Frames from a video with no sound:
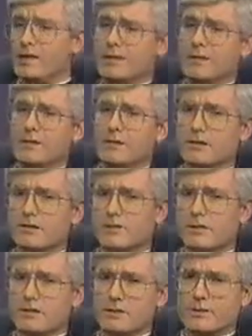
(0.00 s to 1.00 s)
And this
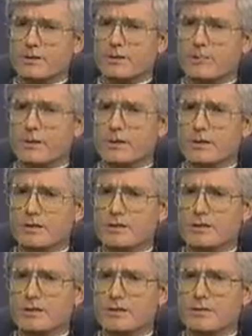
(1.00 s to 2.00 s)
was a
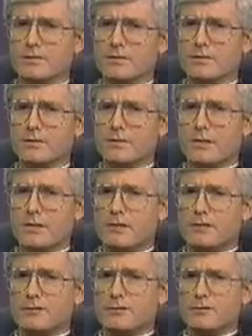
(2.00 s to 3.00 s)
tremendous, uh,
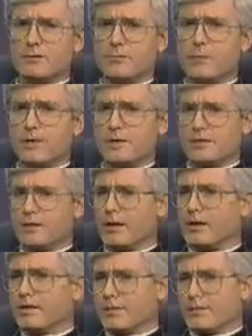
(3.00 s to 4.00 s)
tremendous
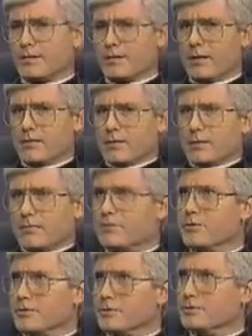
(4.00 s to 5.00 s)
enlight enlightening
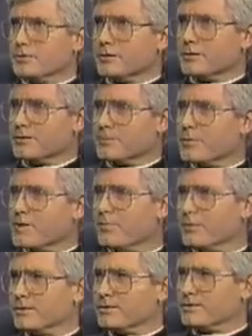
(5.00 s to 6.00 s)
view to, the, to
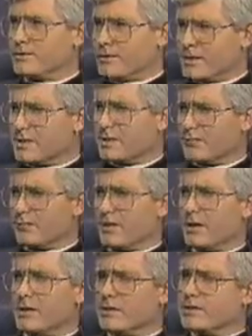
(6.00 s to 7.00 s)
people, to, to think of
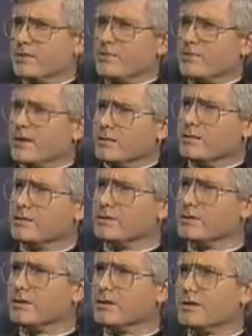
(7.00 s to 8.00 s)
God as their Father.
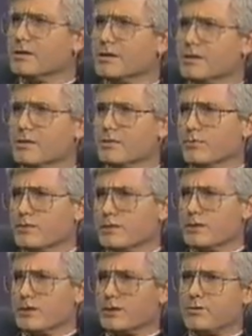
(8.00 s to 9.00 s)
He who was
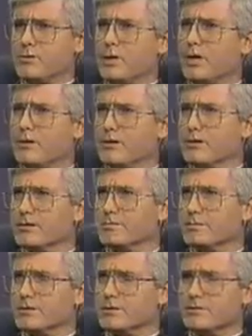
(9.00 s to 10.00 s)
their creator,
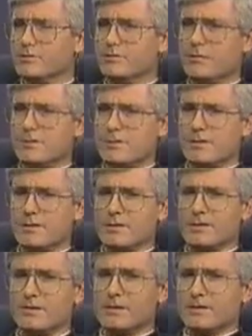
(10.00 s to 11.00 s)
he who was
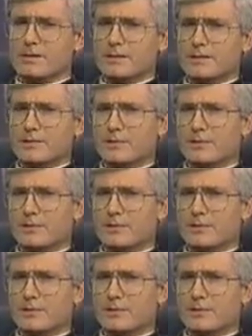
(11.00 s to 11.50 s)
uh, you